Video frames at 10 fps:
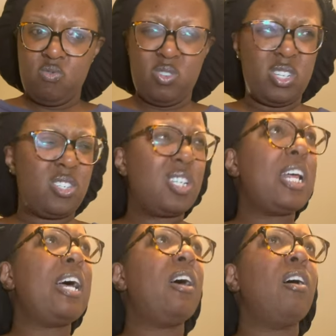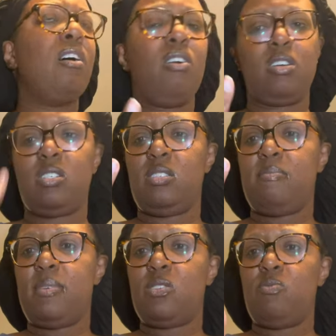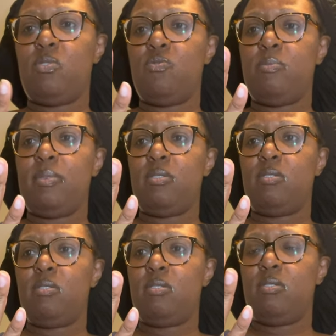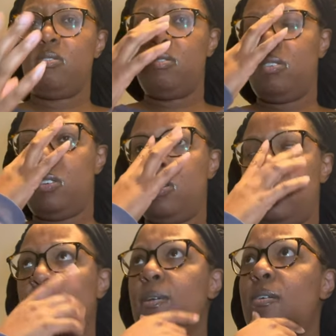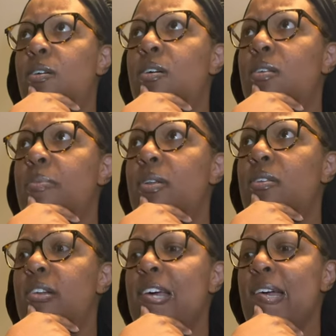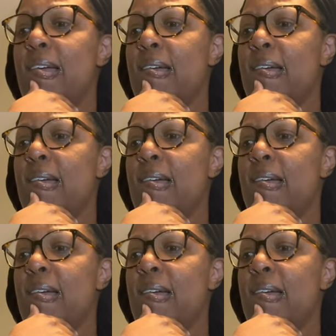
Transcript: Was it July? August, September, October, November. Couldn't have been July.